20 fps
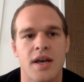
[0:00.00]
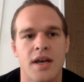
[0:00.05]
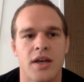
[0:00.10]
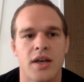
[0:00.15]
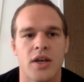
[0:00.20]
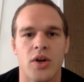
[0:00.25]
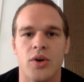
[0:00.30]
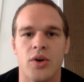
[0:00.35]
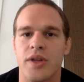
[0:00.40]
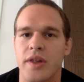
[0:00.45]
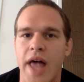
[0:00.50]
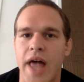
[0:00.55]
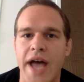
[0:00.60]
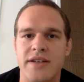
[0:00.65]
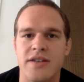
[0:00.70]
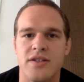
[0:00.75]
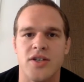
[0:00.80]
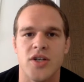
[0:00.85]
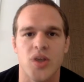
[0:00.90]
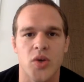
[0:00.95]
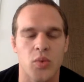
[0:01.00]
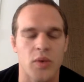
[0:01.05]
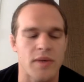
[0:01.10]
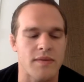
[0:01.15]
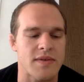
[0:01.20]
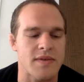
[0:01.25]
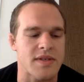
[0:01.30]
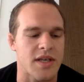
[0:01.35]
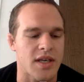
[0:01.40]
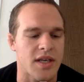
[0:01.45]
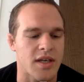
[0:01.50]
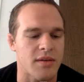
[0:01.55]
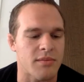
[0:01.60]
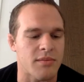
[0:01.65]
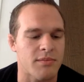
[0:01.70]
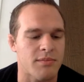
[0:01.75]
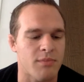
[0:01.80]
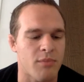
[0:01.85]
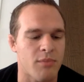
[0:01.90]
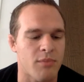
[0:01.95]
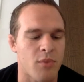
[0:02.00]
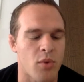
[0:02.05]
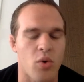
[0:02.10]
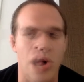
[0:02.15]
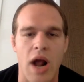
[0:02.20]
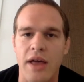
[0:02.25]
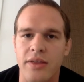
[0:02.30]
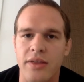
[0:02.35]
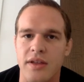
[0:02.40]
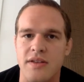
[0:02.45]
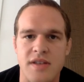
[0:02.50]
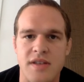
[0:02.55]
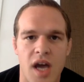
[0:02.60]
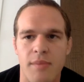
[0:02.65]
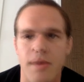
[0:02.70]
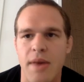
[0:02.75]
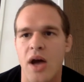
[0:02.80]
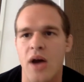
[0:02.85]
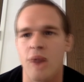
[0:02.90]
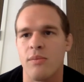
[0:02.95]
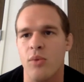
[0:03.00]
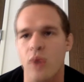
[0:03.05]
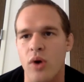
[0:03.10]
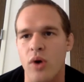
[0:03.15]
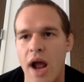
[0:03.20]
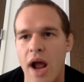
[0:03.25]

You know, in the last year, we've seen more athletes come out,